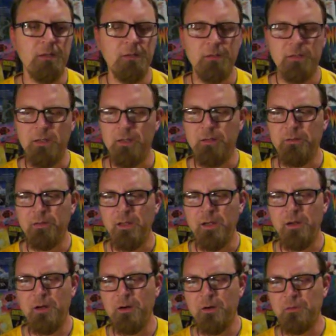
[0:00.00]
and they
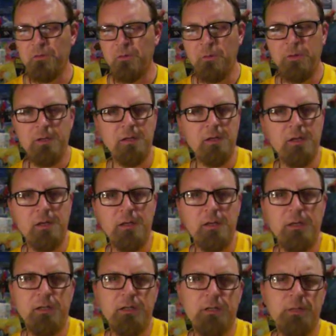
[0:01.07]
are doing
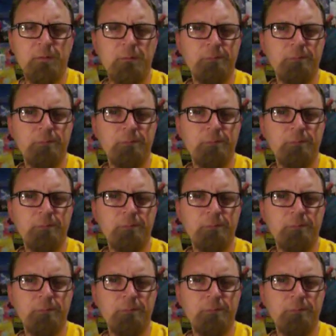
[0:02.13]
a